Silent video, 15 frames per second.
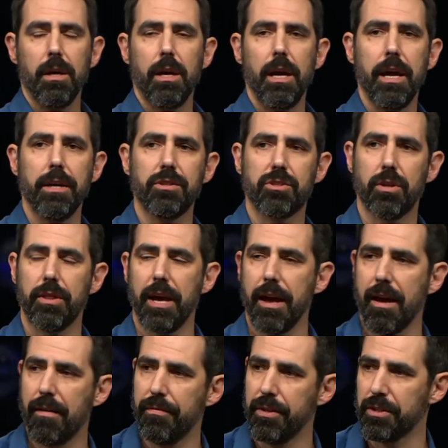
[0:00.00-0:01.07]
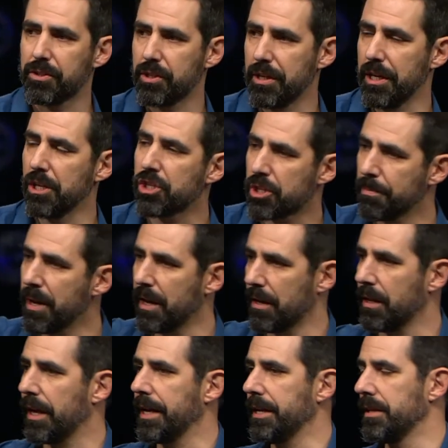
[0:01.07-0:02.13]
And so they have this
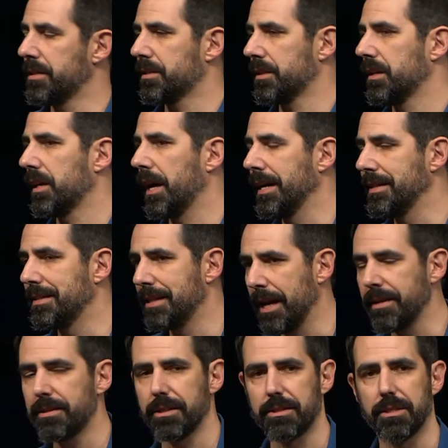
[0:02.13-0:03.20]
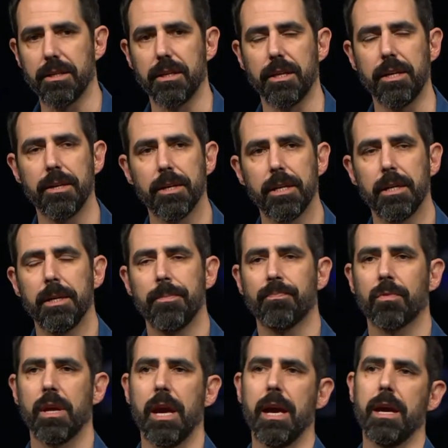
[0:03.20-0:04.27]
Ishmaelite identity.
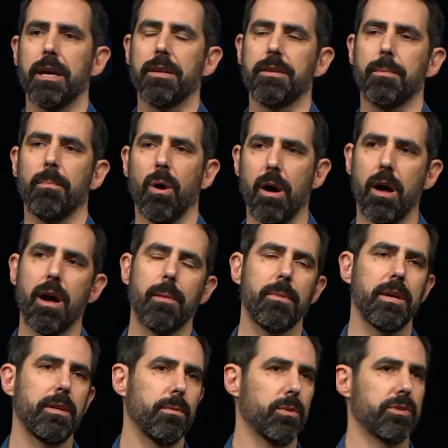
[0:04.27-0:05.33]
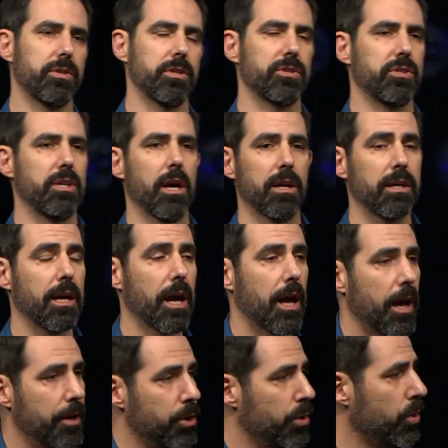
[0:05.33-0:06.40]
And Muhammad was this young
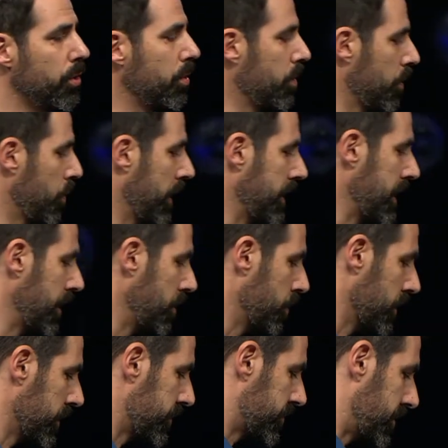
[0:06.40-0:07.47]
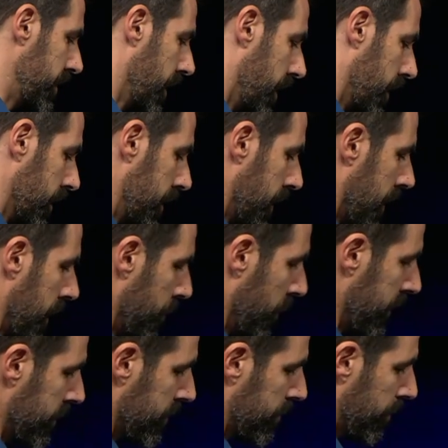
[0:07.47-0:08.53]
guy who, when he was young, um, when
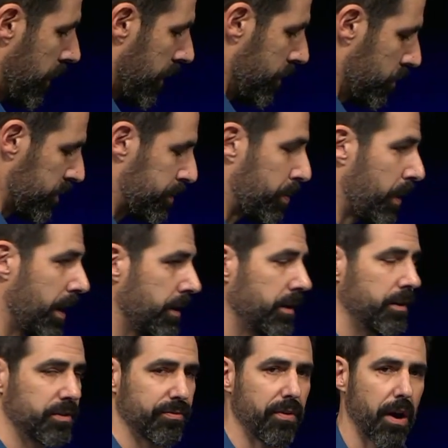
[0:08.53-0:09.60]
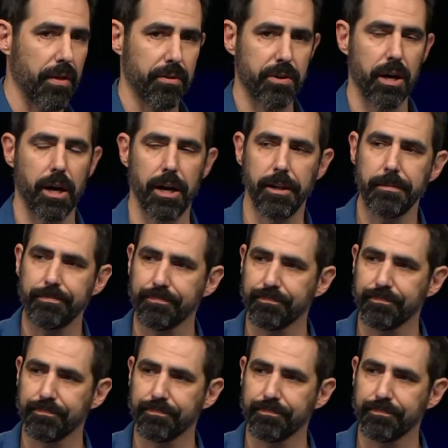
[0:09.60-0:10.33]
his mother was pregnant, his father died.